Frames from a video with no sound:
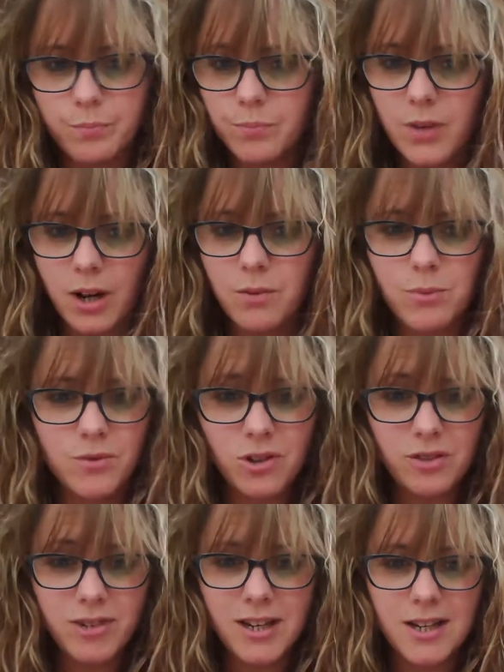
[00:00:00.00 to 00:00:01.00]
you know, we've
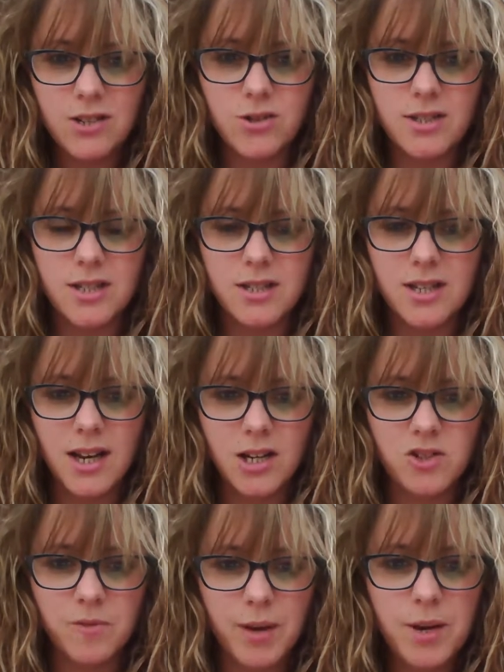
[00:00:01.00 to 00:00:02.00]
got a really interesting
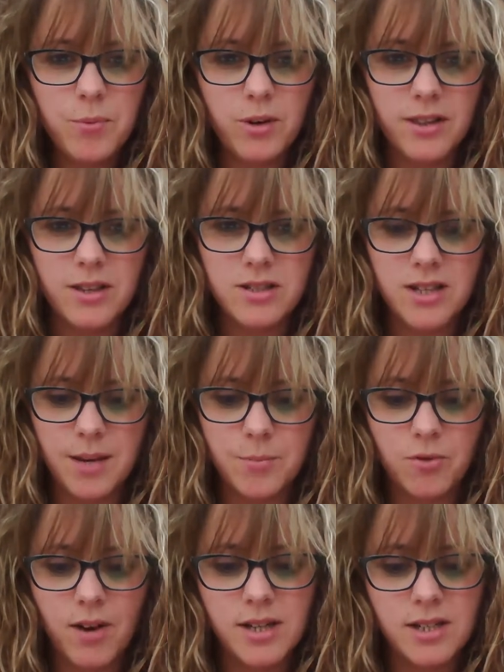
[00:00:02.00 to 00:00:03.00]
selection of people in this
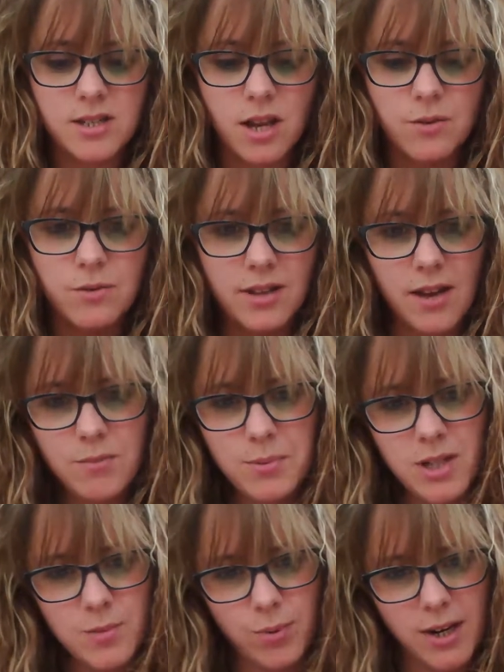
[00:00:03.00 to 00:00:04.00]
team already, so
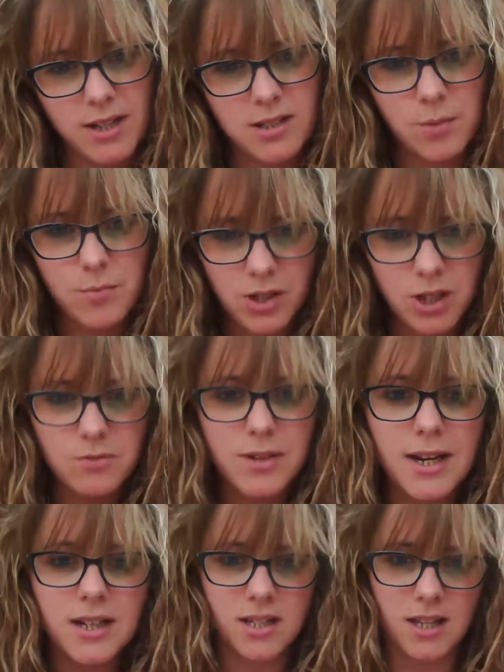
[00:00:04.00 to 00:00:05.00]
everybody's bringing something
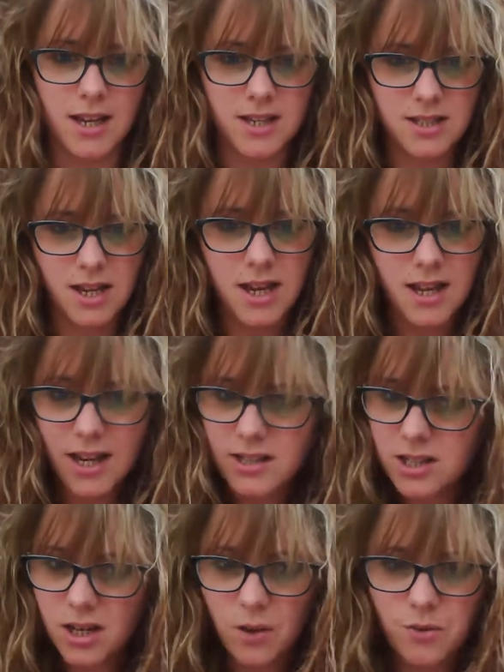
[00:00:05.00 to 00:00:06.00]
unique to this.
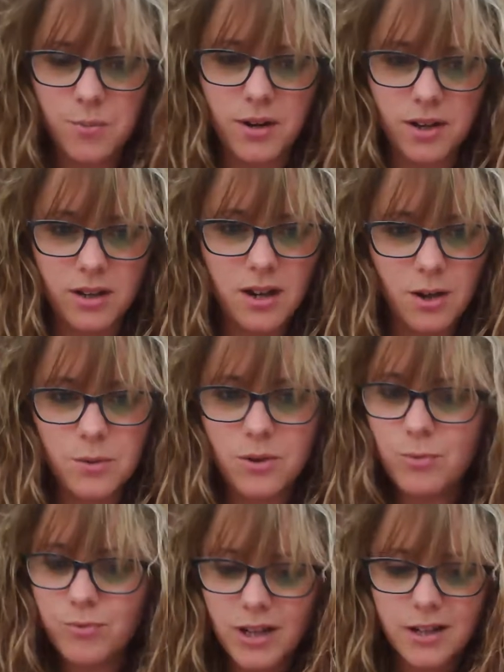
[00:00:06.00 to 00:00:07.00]
Get to know everybody, you know,
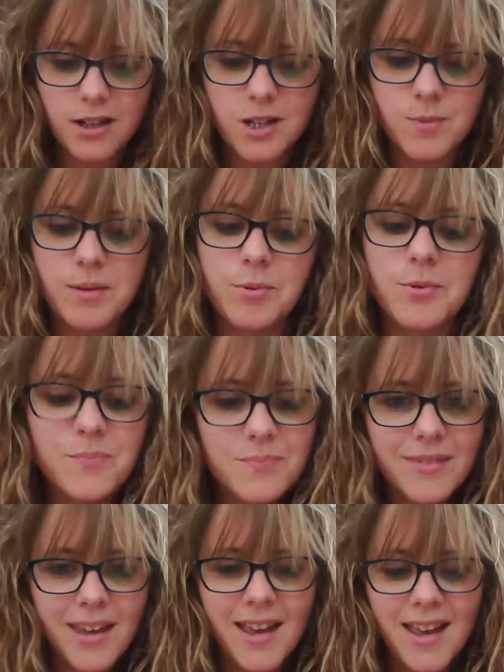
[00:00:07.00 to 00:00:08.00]
we're all really nice people.
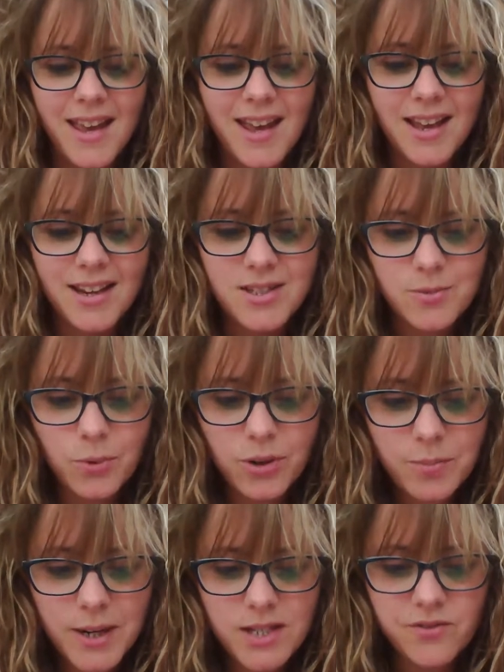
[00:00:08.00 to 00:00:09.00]
So
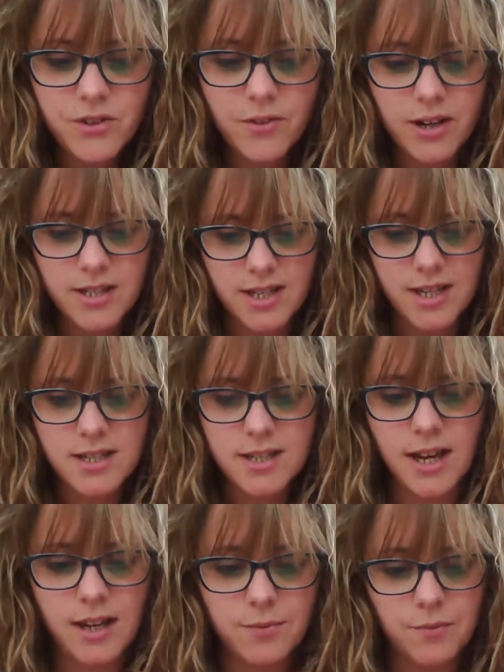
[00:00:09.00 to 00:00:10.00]
one piece of advice is
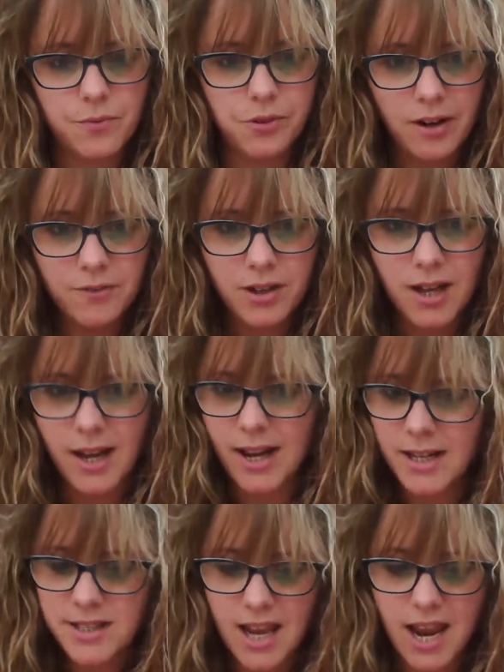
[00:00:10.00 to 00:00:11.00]
that Forever and
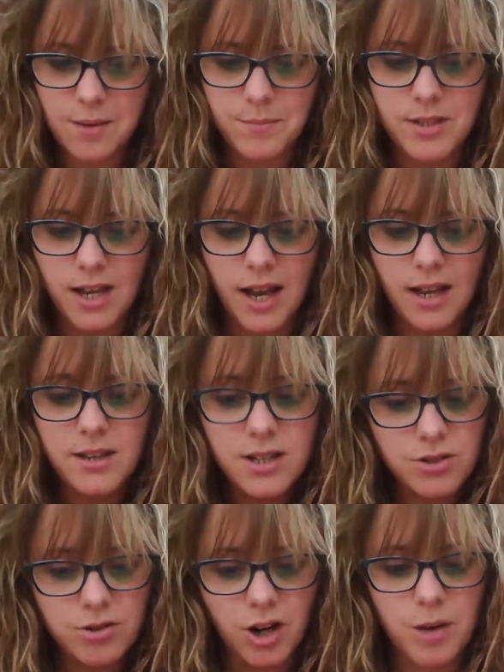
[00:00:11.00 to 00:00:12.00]
our teams and
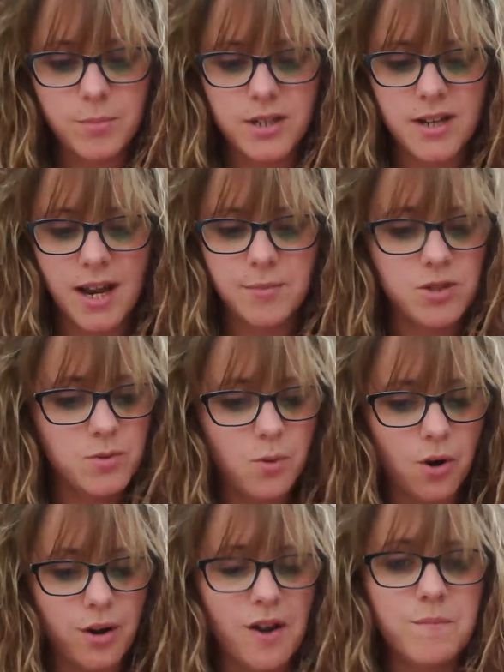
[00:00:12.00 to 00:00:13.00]
this group, to name just
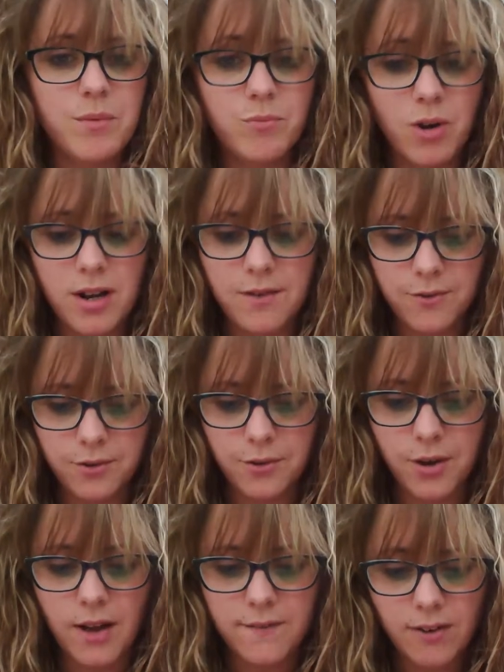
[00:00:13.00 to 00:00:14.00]
one, have been running
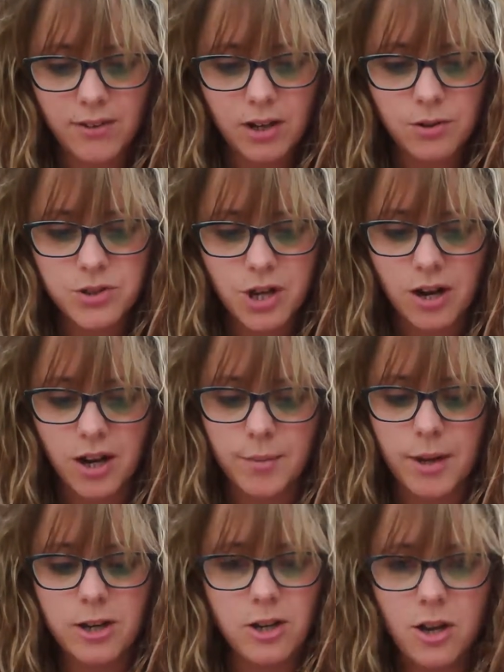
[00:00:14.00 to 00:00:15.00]
for a very long
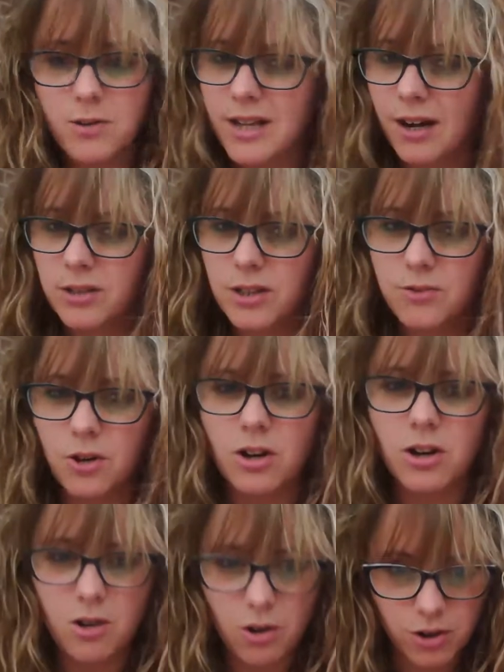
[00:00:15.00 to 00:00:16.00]
time, and no doubt you've
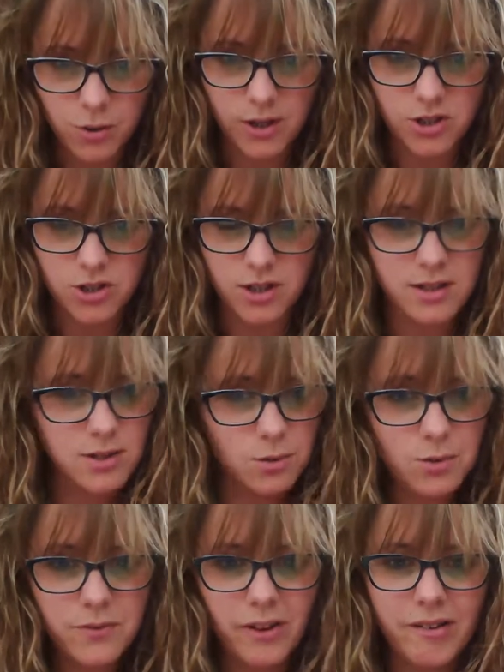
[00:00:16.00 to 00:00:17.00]
got a lot of questions,
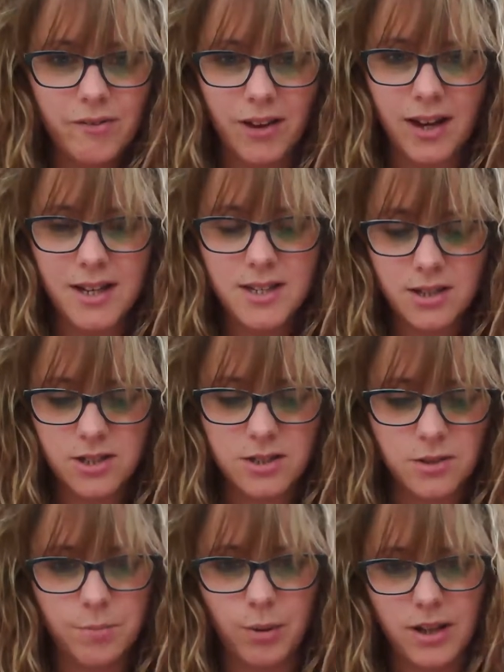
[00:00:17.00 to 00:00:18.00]
all very valid because
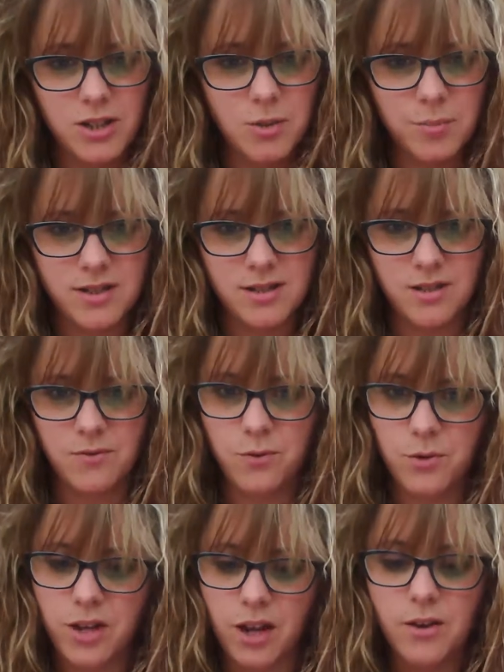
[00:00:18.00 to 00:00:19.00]
it's a brand new business
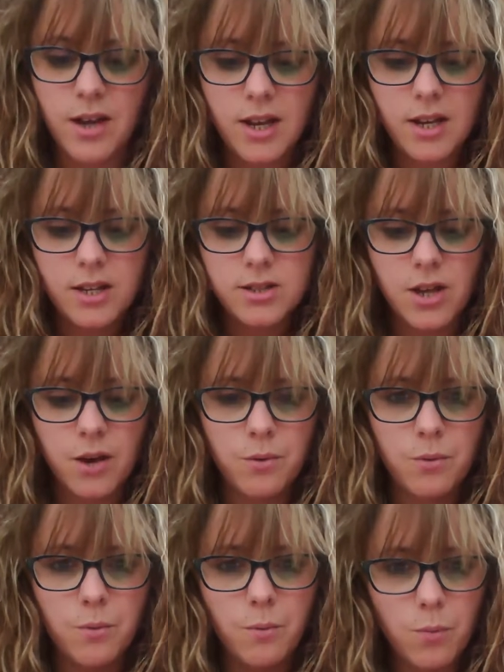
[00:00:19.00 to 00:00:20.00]
for you. So
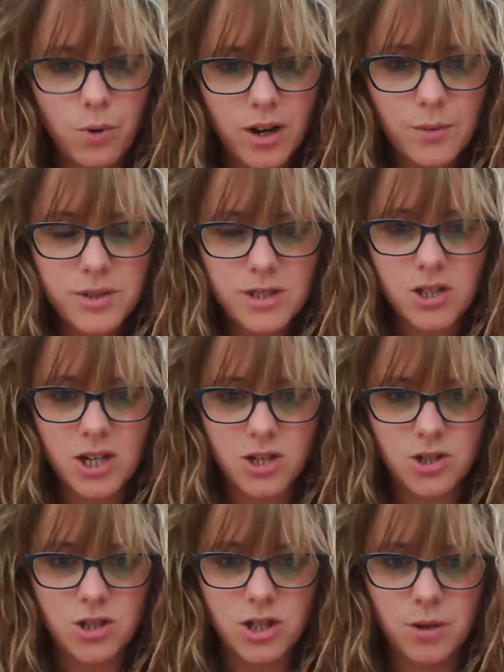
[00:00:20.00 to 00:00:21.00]
what I would
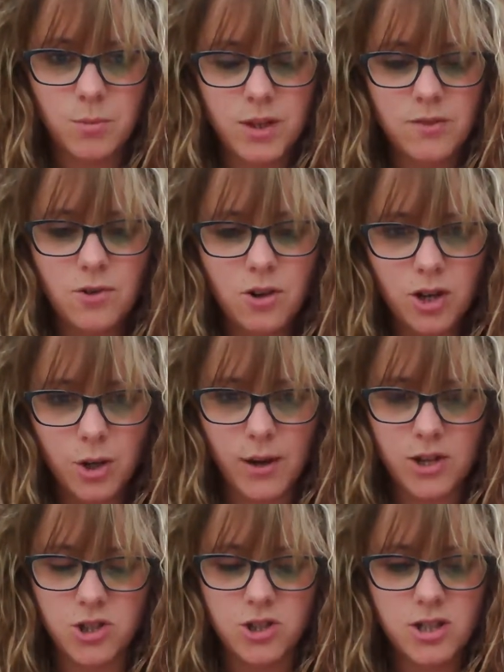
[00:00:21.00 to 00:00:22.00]
suggest you do when you've got a
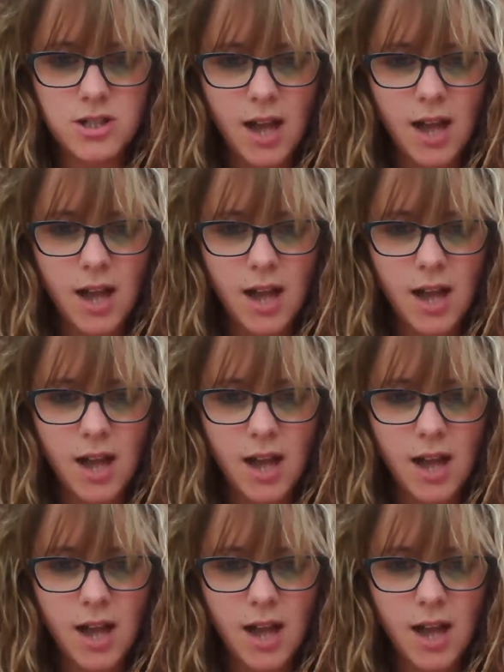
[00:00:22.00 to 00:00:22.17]
question, just